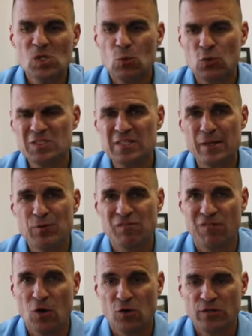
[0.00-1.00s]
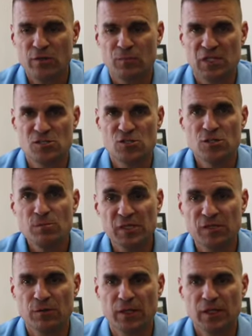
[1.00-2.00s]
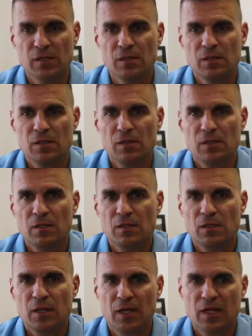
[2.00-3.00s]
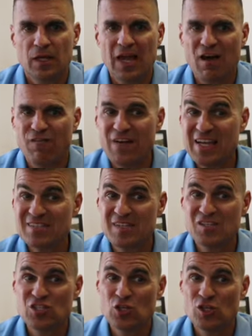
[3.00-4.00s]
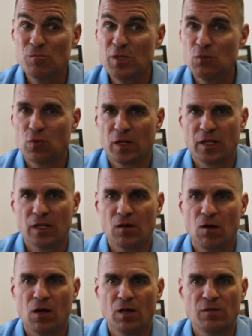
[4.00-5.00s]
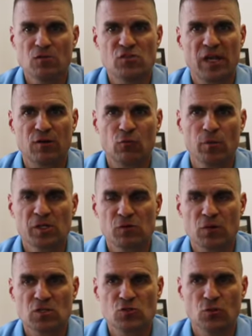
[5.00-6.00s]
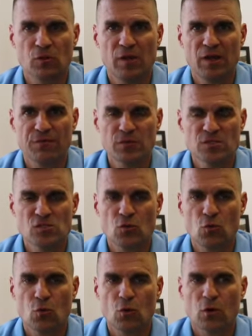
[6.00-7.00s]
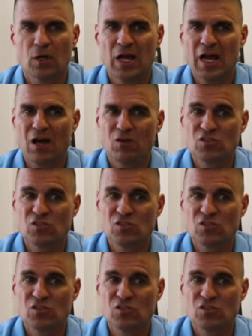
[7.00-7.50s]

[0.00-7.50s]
what type of volume they should be doing, and how fast they should be running on those anaerobic threshold efforts, or how